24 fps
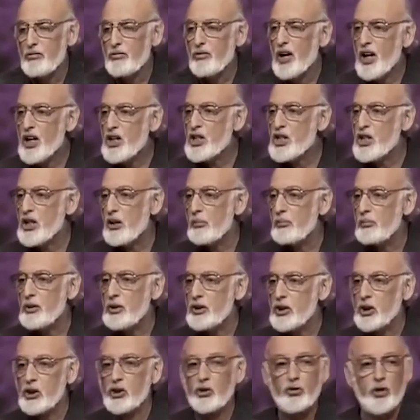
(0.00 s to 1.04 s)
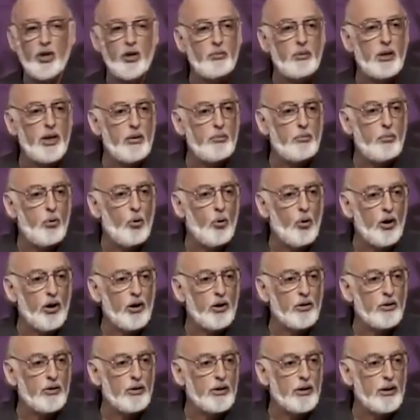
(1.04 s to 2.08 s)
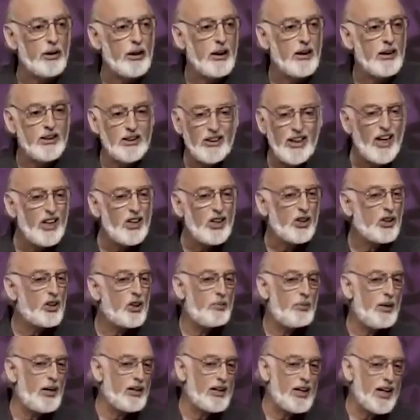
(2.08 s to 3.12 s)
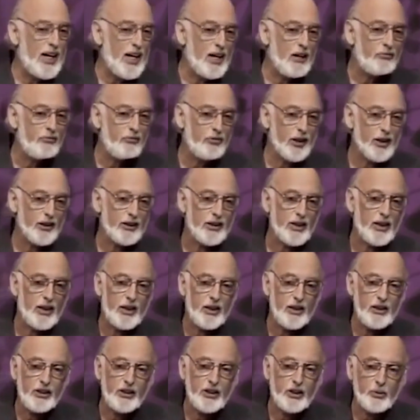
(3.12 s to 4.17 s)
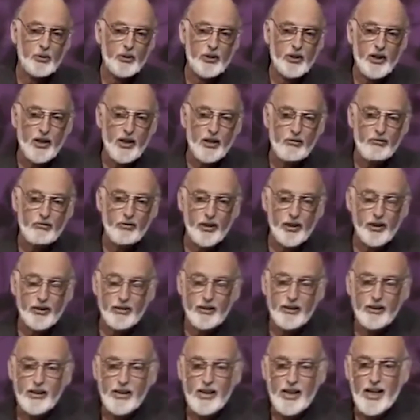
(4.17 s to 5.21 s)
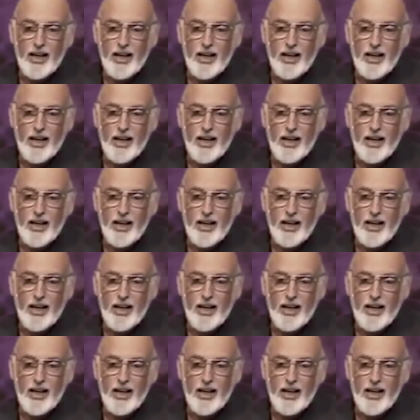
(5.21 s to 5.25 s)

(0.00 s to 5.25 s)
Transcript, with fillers: friendship is extremely important. It's not just about conflict and how you deal with conflict.